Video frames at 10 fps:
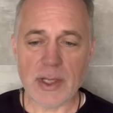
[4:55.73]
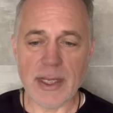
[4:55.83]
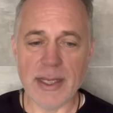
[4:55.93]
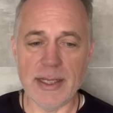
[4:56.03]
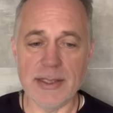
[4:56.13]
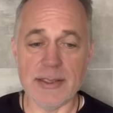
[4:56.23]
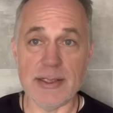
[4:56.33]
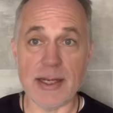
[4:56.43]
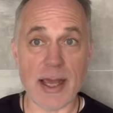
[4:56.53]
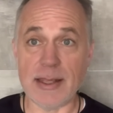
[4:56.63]
is
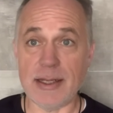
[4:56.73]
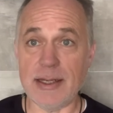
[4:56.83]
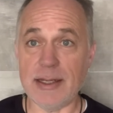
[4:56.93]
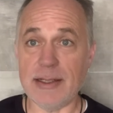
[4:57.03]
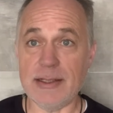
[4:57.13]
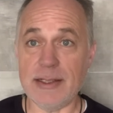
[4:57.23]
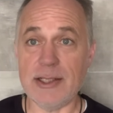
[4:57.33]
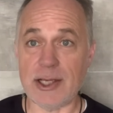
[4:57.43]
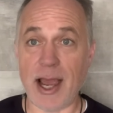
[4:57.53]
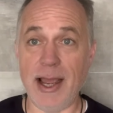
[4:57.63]
nothing to, to
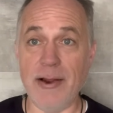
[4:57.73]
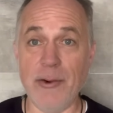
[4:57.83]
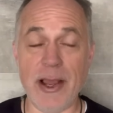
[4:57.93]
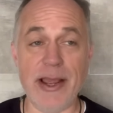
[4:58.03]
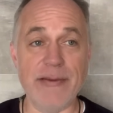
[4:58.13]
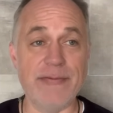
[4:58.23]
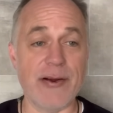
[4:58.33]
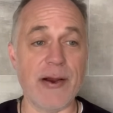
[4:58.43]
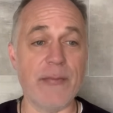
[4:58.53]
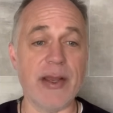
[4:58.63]
shy away
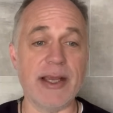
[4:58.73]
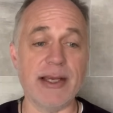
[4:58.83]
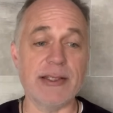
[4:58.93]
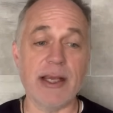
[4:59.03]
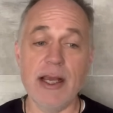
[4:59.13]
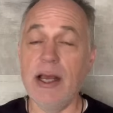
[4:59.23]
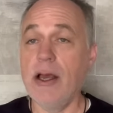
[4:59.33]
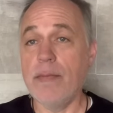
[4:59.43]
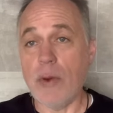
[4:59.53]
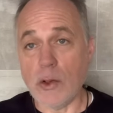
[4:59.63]
from because
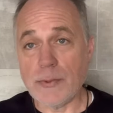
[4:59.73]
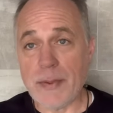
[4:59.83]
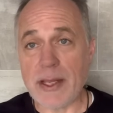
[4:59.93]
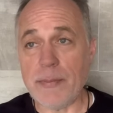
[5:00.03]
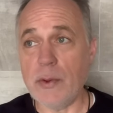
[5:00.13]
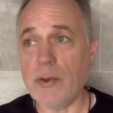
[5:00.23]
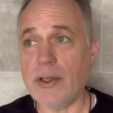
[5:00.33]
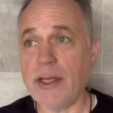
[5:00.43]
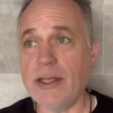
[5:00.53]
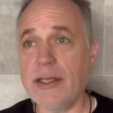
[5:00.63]
Most people
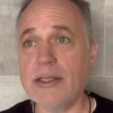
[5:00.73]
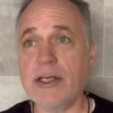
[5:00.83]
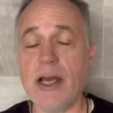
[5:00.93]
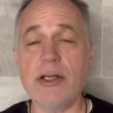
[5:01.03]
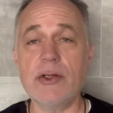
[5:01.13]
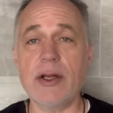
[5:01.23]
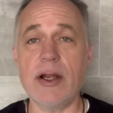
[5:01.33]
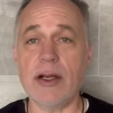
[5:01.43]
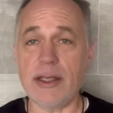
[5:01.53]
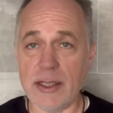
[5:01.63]
in this country
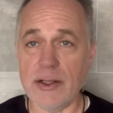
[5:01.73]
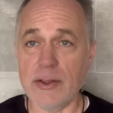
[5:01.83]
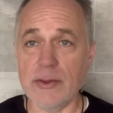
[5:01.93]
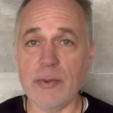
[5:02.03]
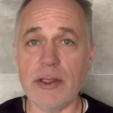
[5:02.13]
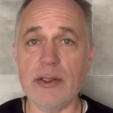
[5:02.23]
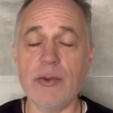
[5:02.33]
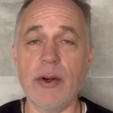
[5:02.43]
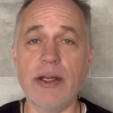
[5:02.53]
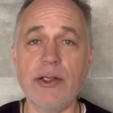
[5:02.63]
are killed with a
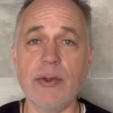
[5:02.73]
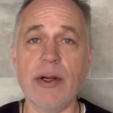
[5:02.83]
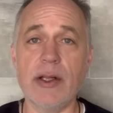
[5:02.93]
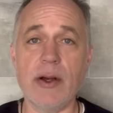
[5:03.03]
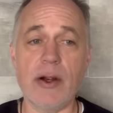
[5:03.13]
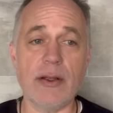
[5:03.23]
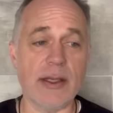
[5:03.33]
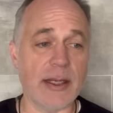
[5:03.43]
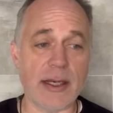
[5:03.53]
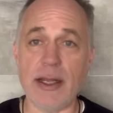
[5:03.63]
twenty-two L R
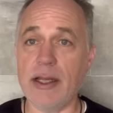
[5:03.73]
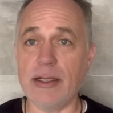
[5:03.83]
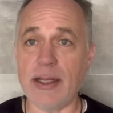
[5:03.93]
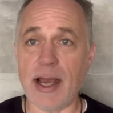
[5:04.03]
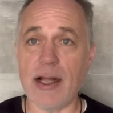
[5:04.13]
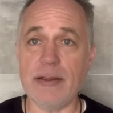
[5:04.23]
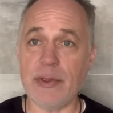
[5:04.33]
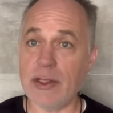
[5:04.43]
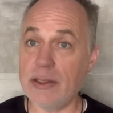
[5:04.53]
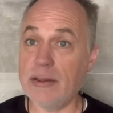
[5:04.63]
than any other caliber.